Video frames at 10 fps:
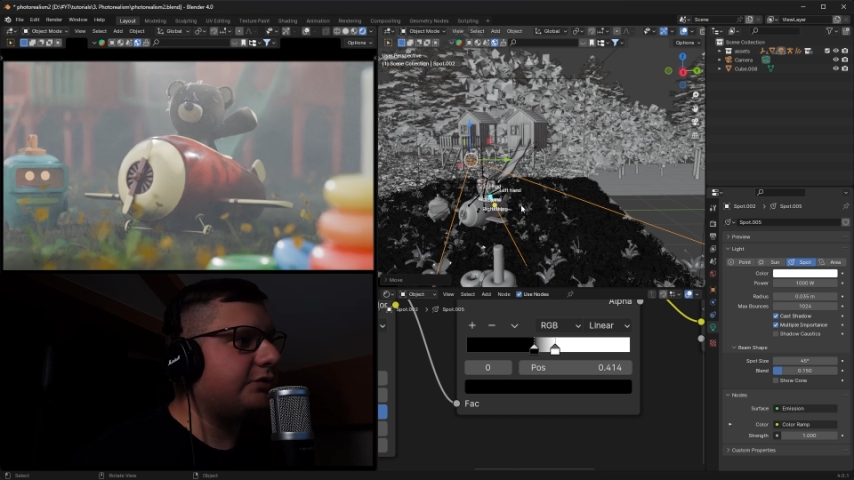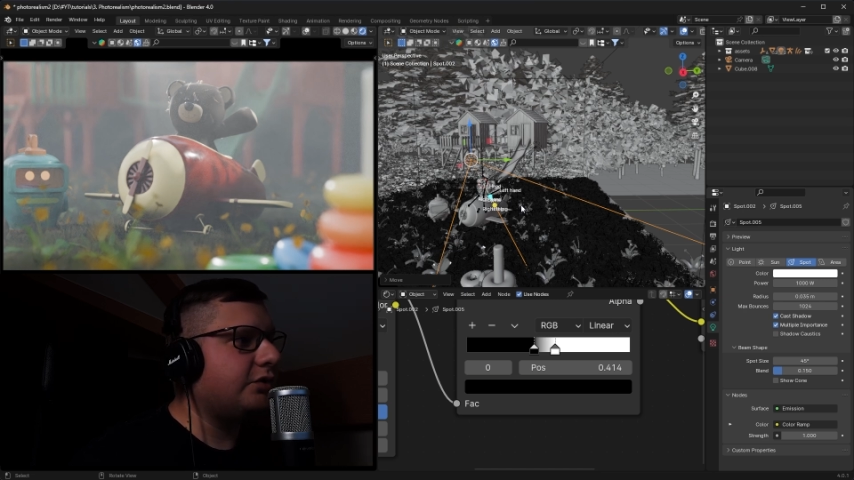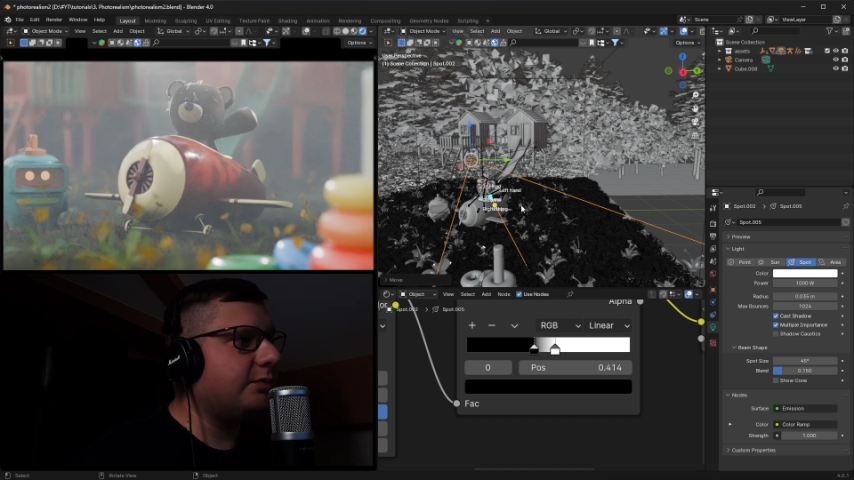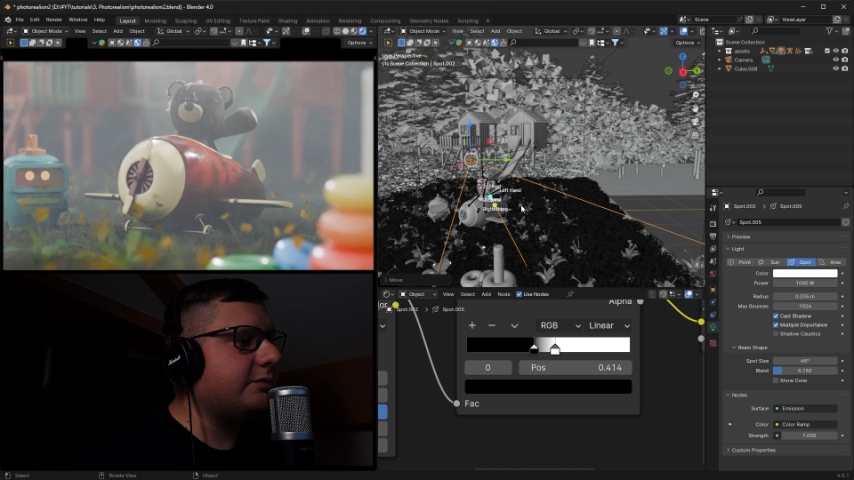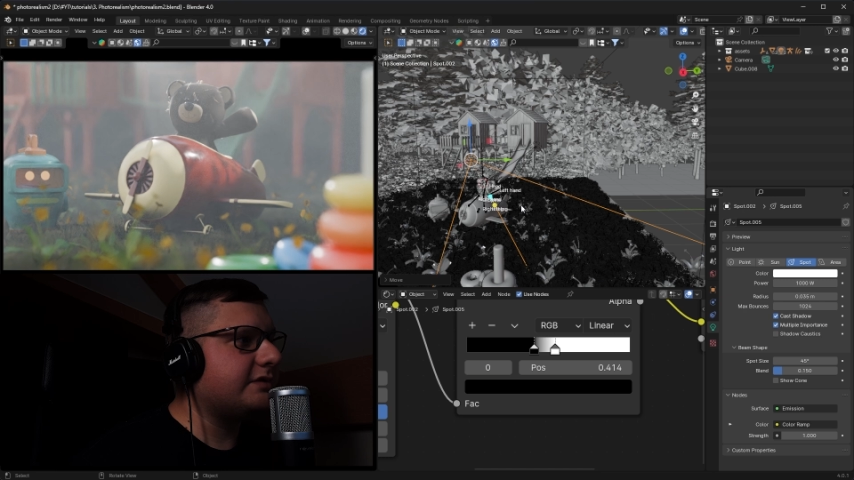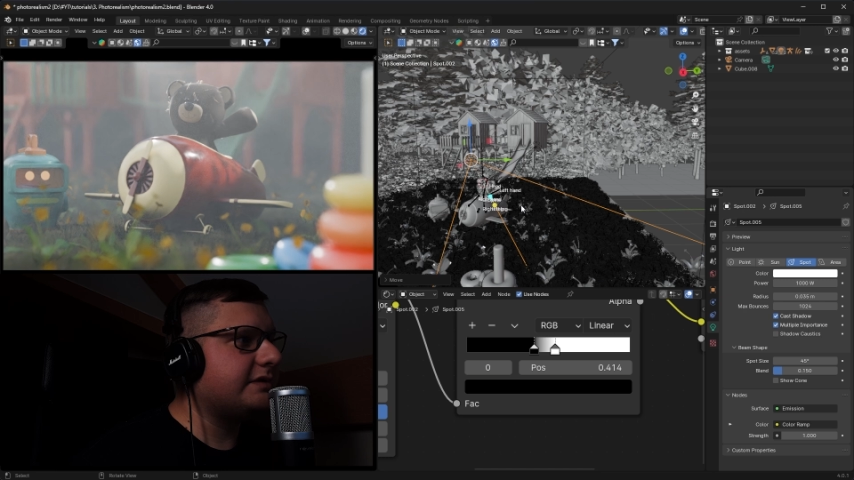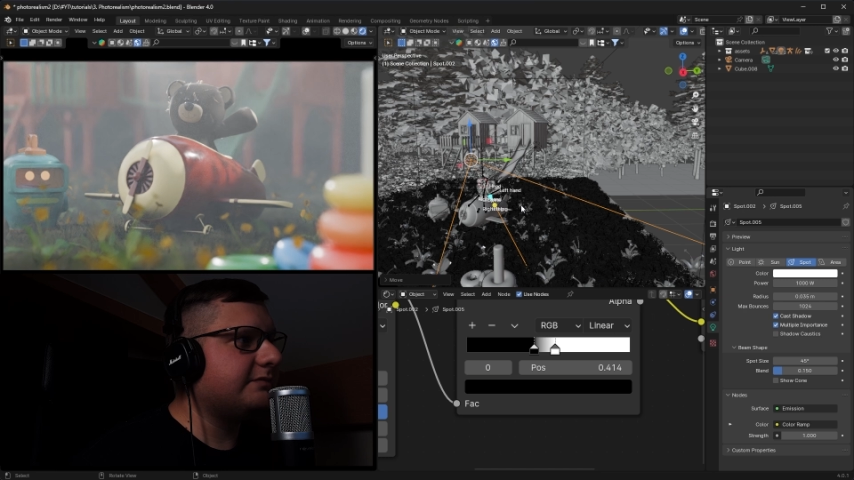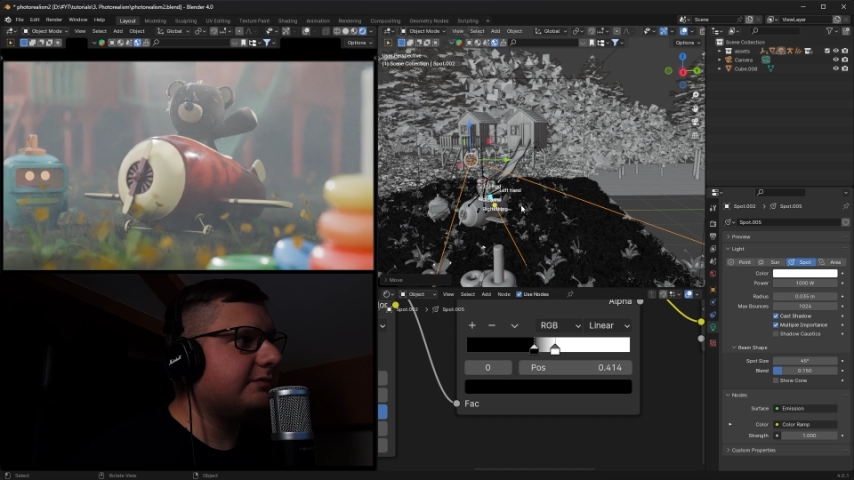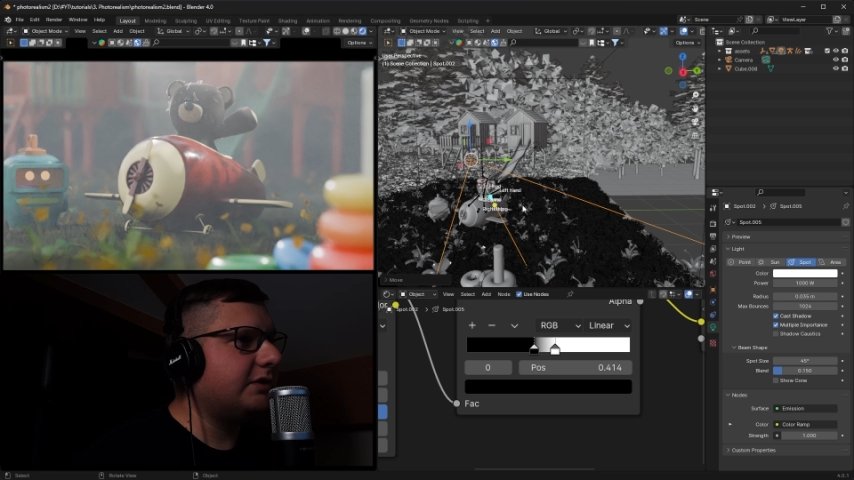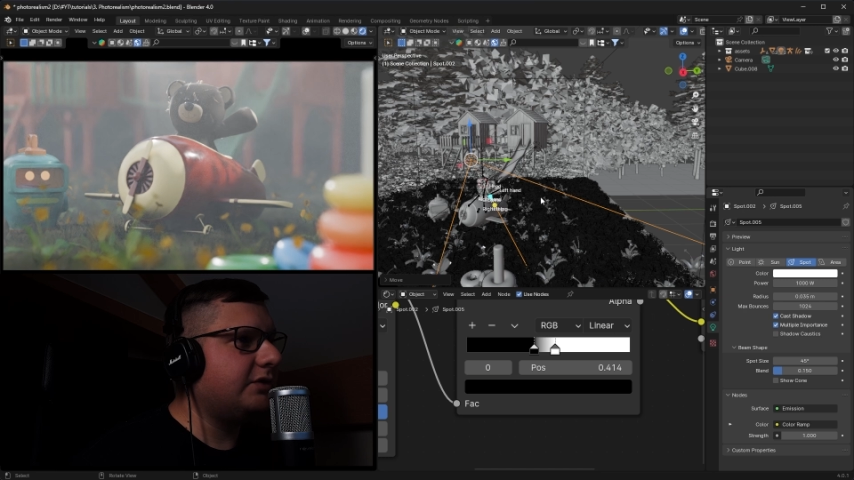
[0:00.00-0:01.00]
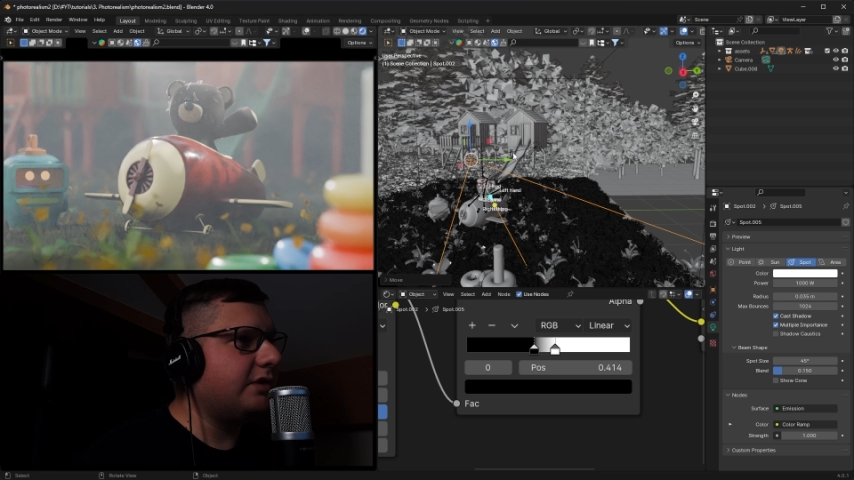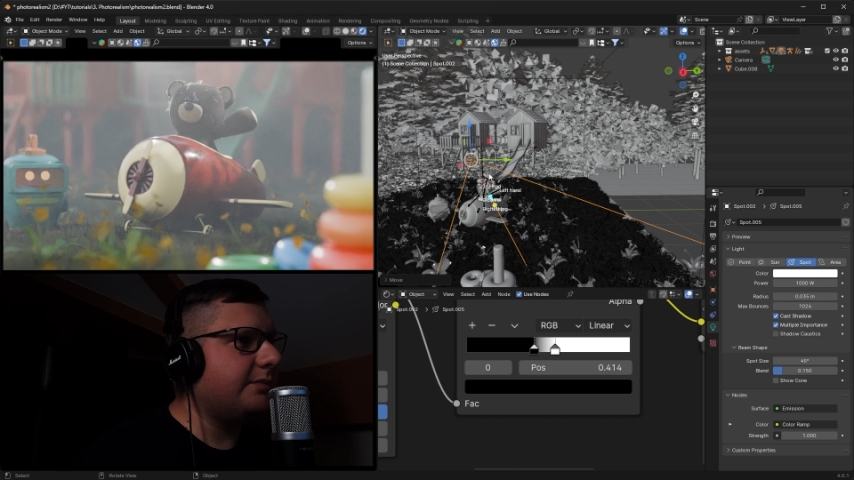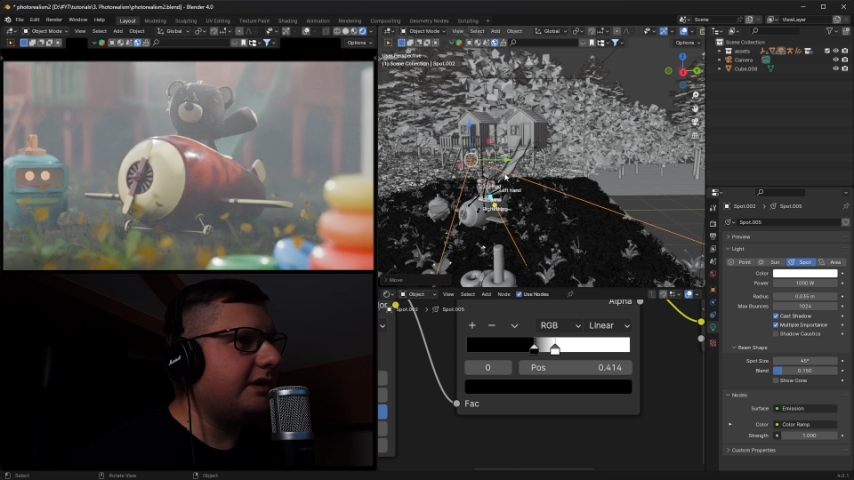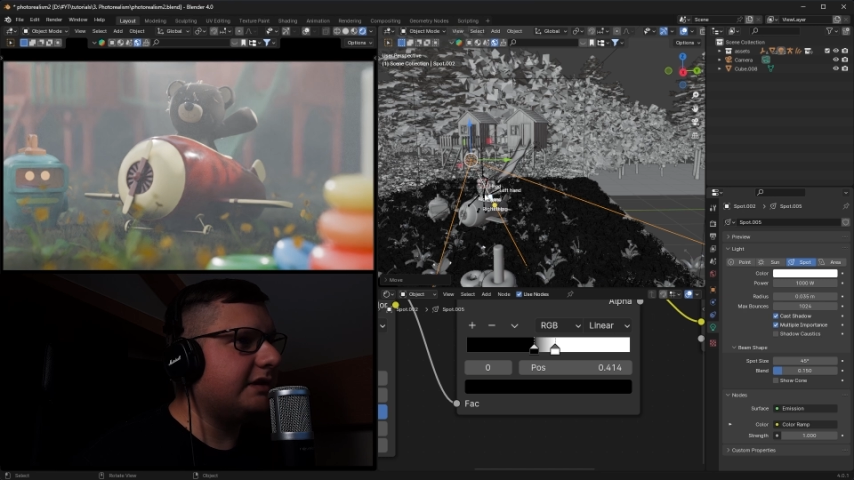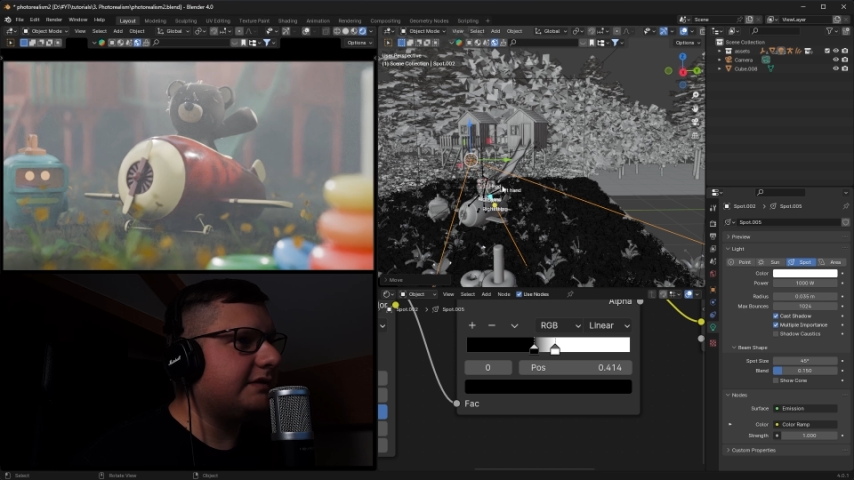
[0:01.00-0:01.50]
gobos. You can
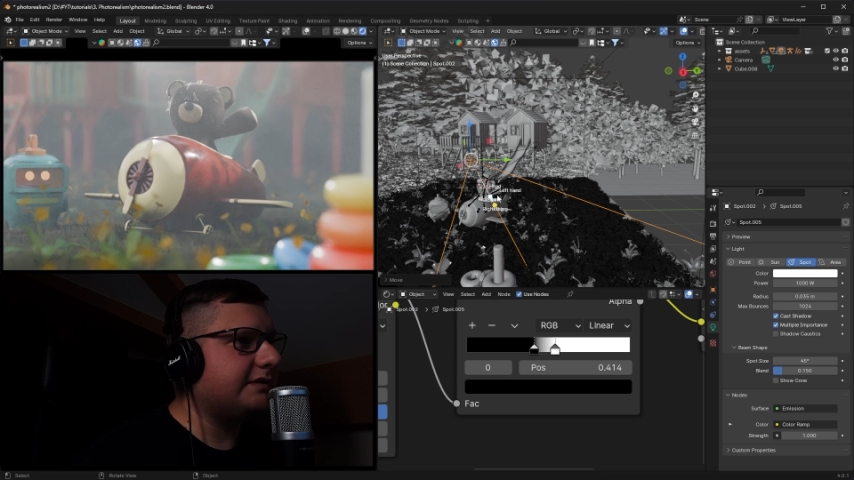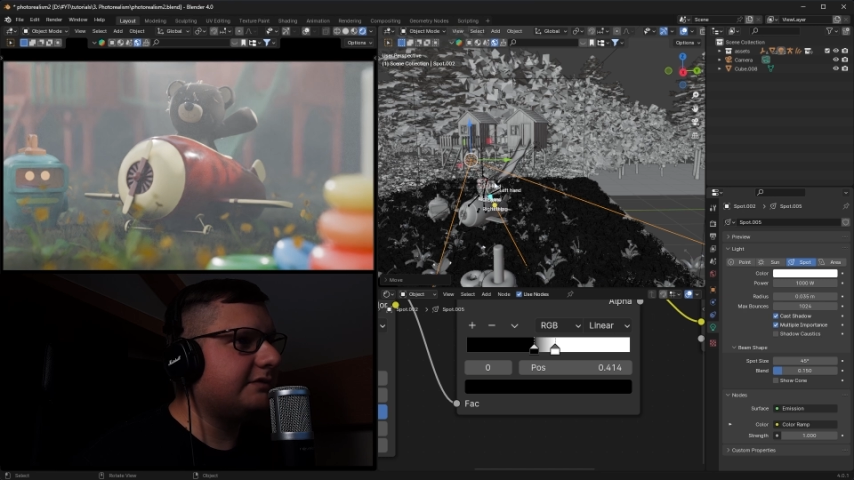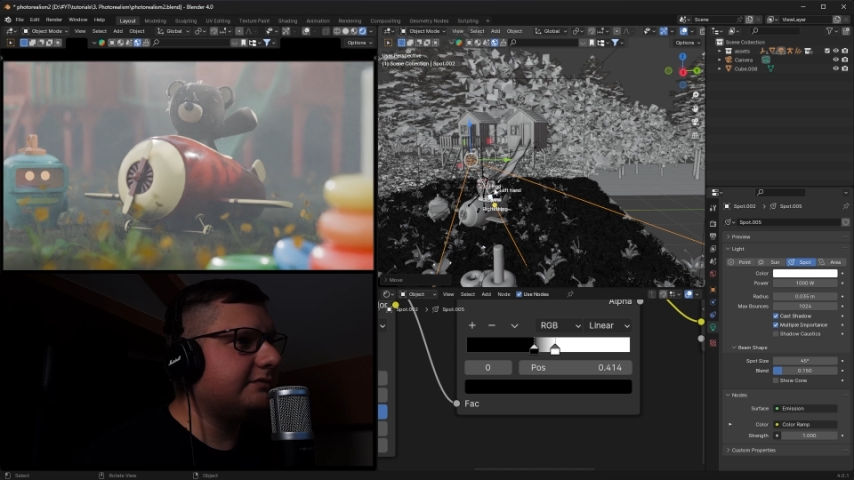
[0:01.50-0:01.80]
make it